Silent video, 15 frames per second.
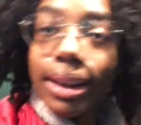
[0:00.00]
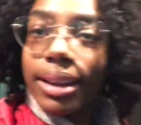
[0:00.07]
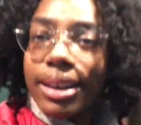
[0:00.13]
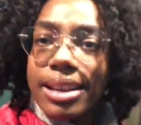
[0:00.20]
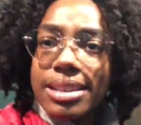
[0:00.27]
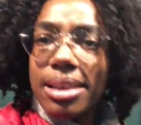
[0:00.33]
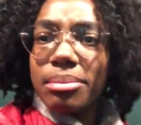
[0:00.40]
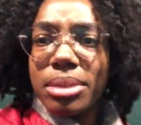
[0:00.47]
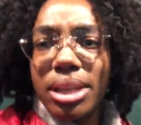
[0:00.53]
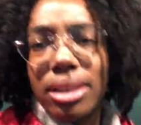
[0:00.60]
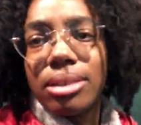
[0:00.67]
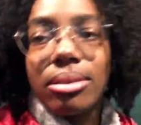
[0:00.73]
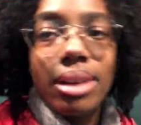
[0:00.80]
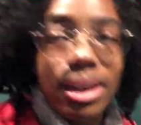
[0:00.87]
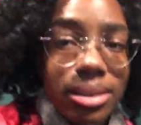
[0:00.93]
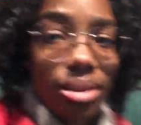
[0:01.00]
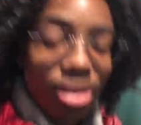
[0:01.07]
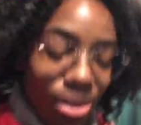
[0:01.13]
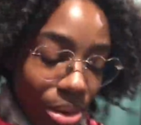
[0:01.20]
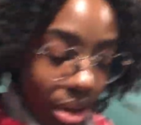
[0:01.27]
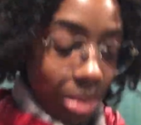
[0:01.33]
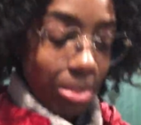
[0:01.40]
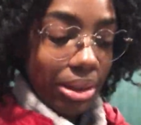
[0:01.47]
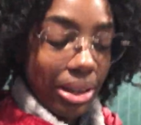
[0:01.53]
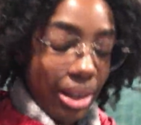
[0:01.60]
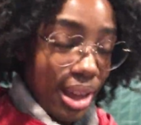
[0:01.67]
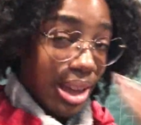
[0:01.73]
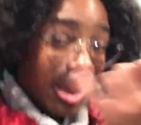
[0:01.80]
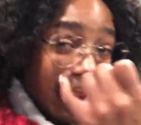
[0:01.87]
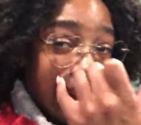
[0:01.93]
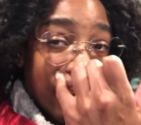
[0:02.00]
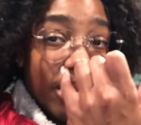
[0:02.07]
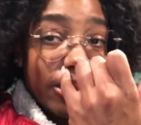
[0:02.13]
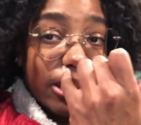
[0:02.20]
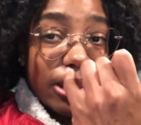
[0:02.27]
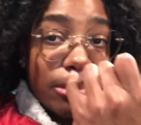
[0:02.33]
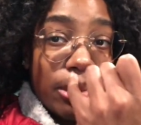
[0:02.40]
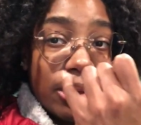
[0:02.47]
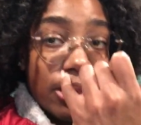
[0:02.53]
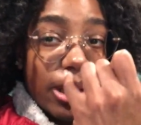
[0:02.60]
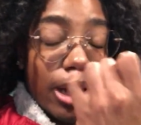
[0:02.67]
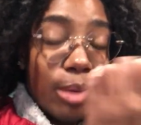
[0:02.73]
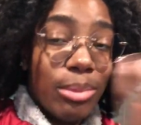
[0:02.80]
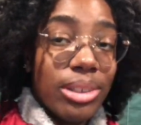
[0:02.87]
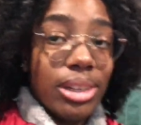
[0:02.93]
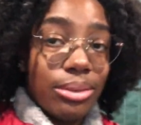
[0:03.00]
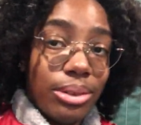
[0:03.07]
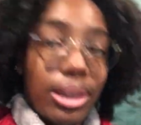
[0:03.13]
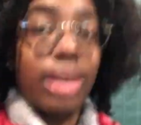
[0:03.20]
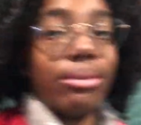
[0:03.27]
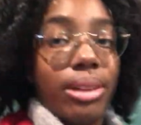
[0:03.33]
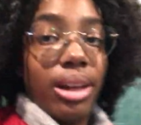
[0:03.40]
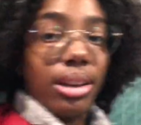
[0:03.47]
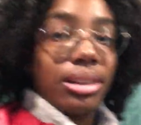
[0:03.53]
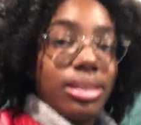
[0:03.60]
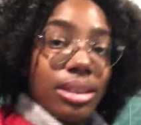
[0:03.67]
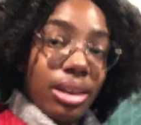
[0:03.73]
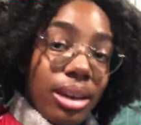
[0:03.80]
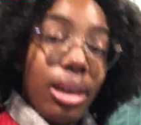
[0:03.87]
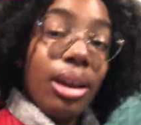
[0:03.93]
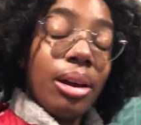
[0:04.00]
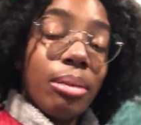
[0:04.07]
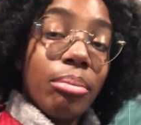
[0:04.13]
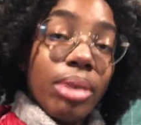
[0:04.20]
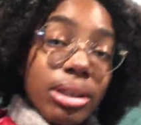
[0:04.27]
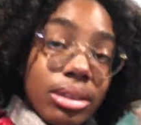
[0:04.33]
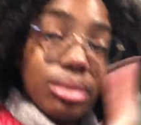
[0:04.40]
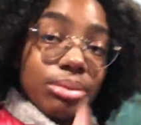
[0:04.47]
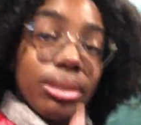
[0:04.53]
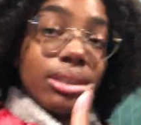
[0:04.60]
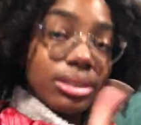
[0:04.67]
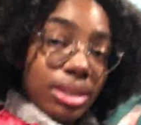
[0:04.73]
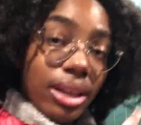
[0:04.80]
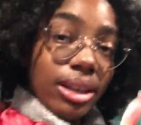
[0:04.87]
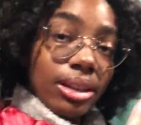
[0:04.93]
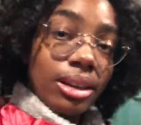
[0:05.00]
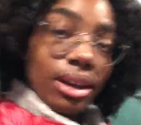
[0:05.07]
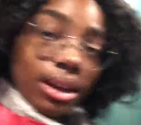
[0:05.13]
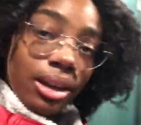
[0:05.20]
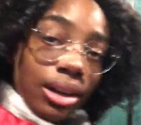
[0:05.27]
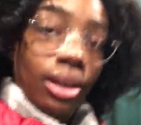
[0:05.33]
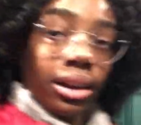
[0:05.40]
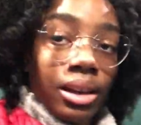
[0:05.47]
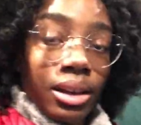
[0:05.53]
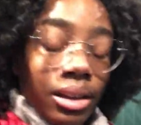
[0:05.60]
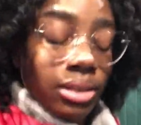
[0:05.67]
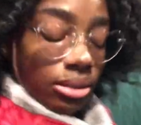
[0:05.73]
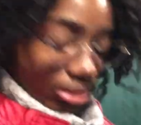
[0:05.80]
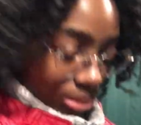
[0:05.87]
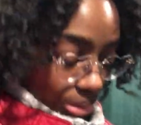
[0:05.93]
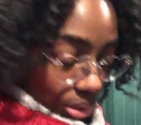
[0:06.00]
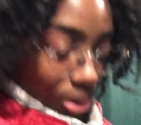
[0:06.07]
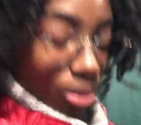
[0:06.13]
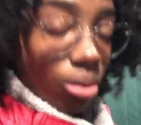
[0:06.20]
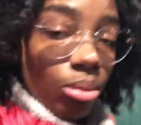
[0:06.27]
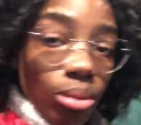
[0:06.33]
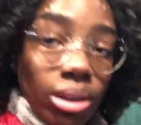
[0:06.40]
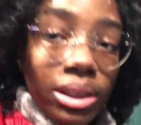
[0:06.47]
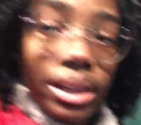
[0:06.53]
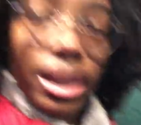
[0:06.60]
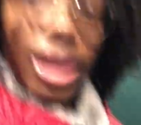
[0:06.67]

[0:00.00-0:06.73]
I guess I'm taking you guys along with me. It really depends on how much I feel like vlogging today. But the first thing, or one thing